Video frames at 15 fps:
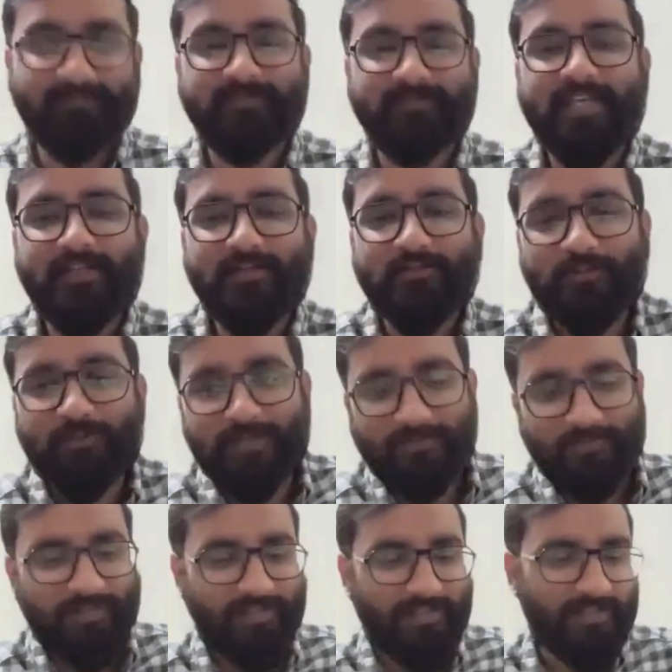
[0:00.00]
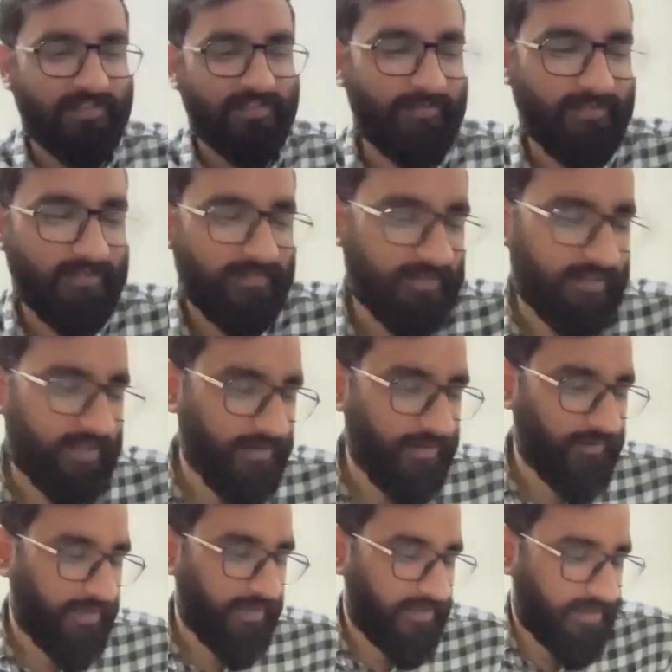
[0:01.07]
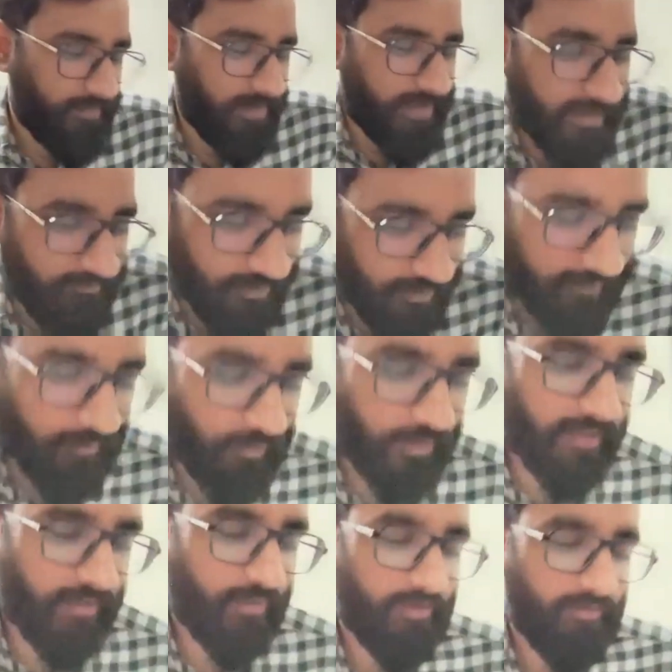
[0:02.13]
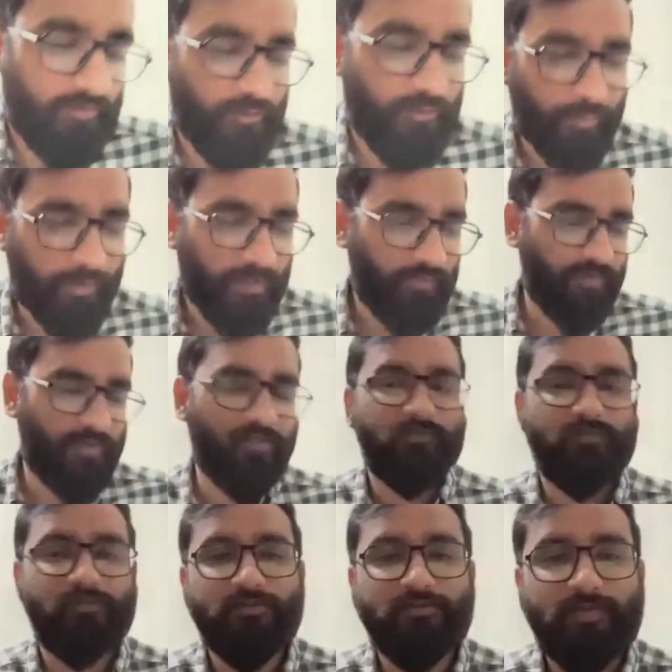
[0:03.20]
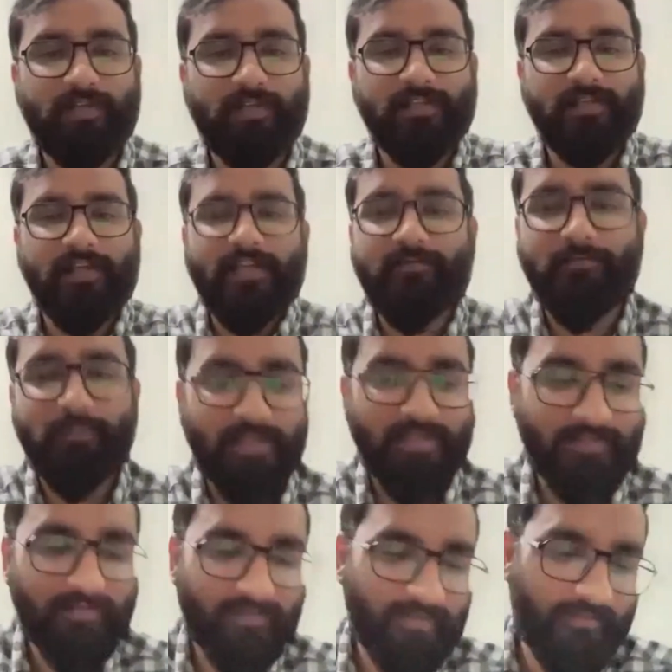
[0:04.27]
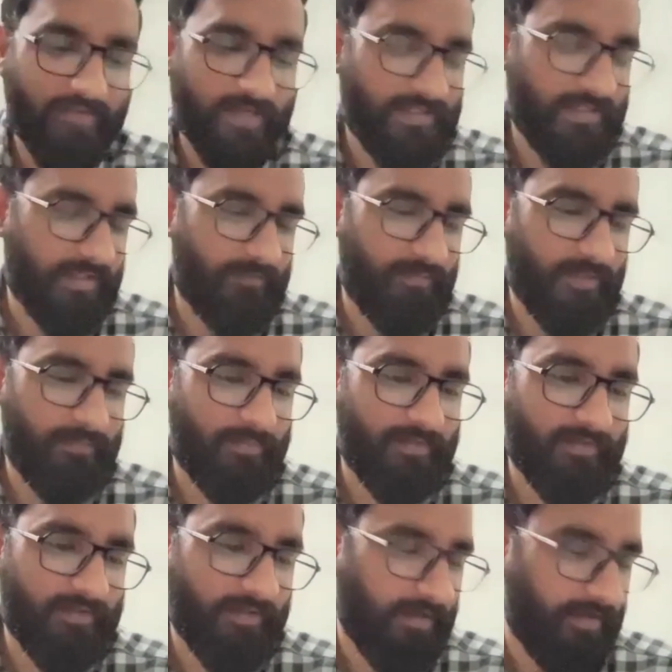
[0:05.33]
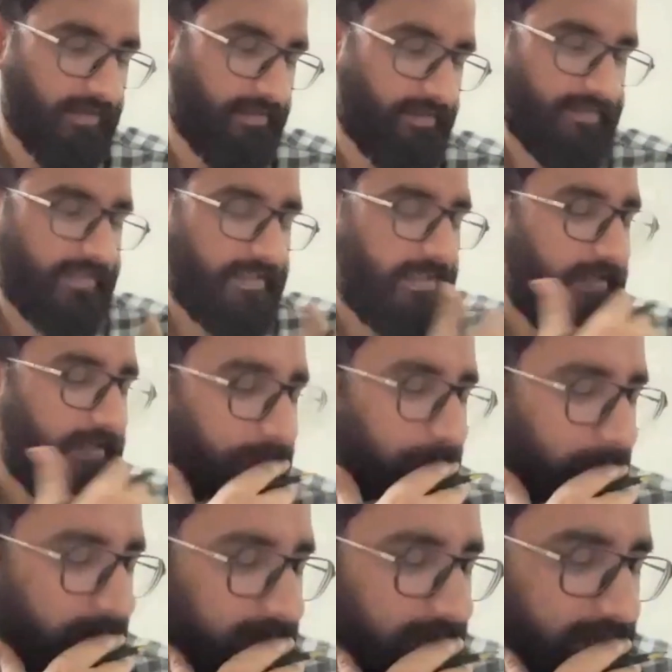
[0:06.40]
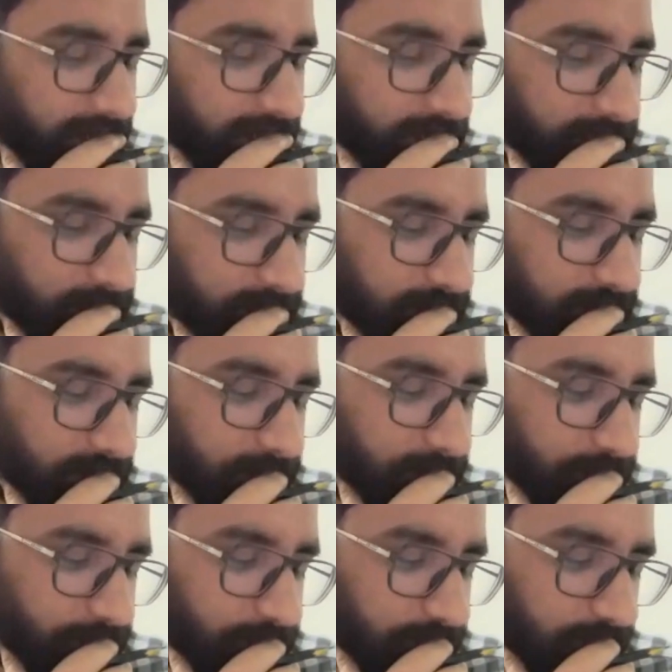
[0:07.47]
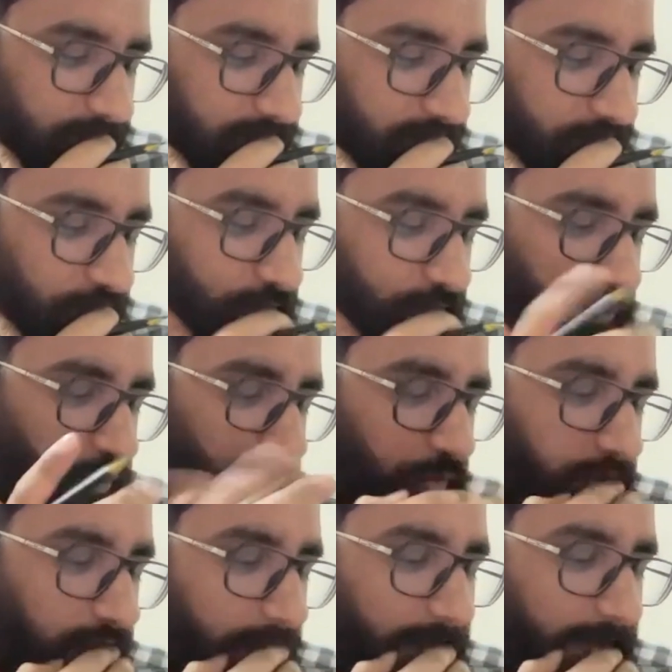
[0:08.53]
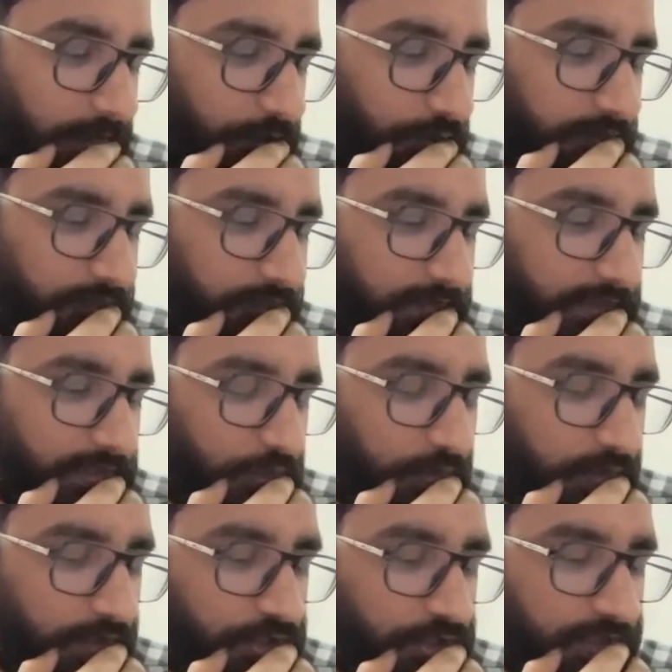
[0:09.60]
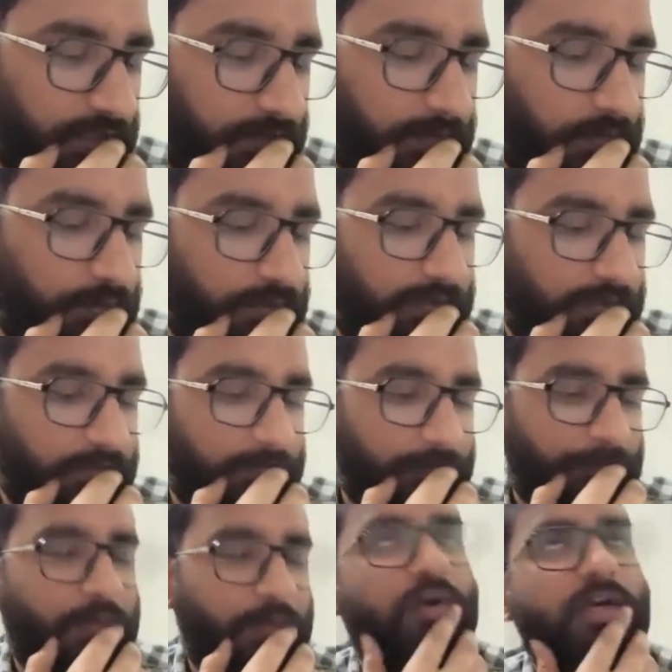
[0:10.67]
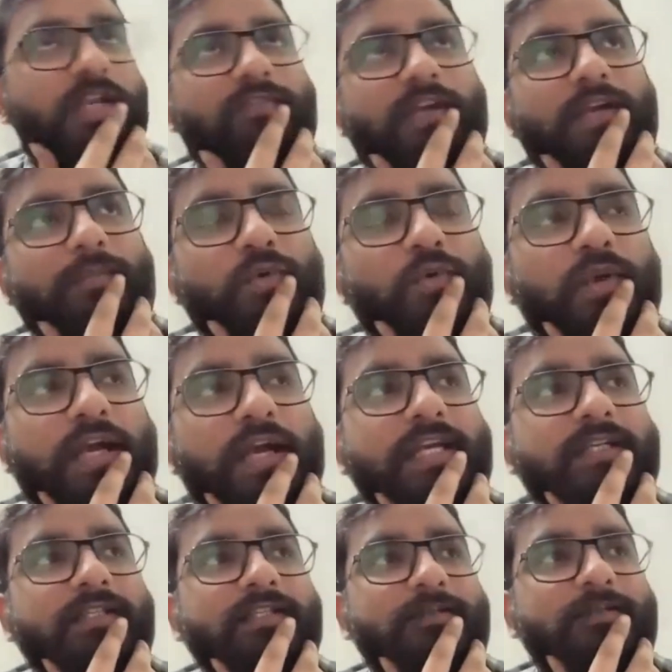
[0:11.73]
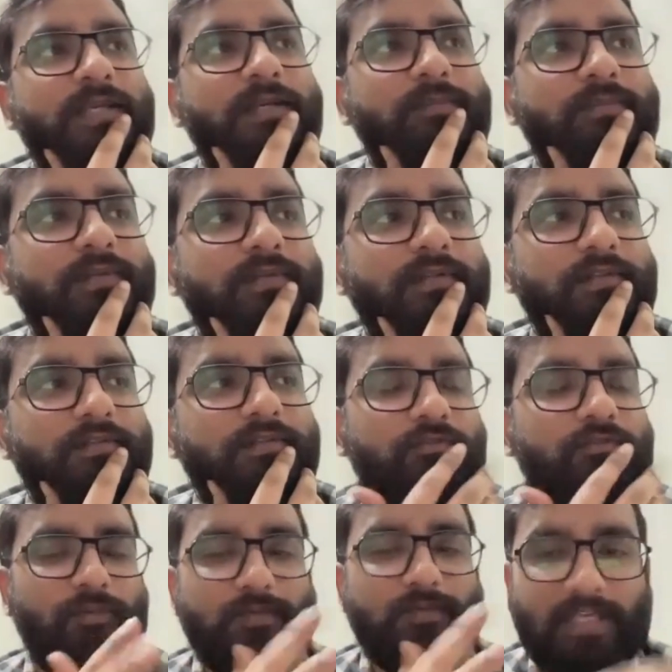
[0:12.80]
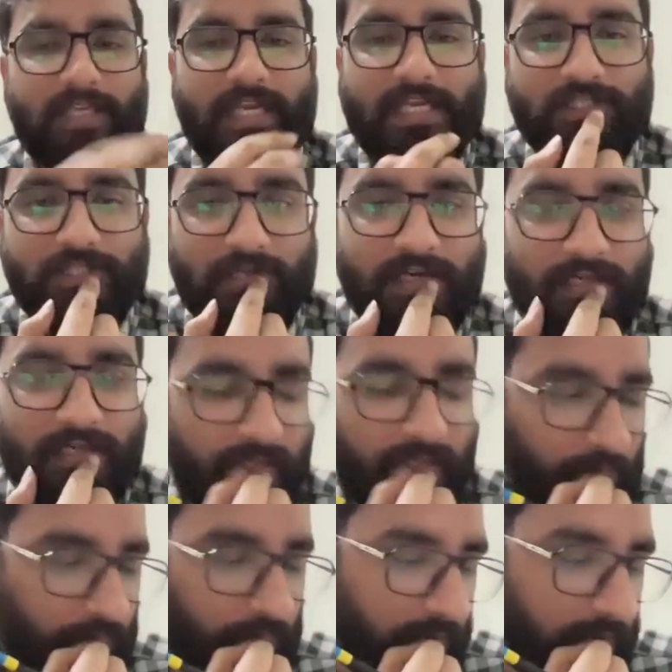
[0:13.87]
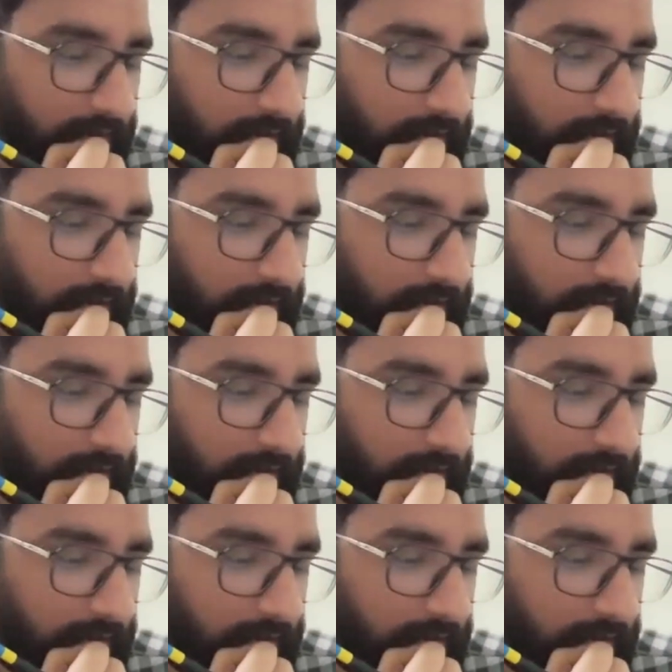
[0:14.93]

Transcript: Thank you so much, Maria. I mean, comments were extremely helpful. I've noted on a few points, which of course will help me in revising the paper again. So to come back to the first question about what if I am to write this paper from scratch right now?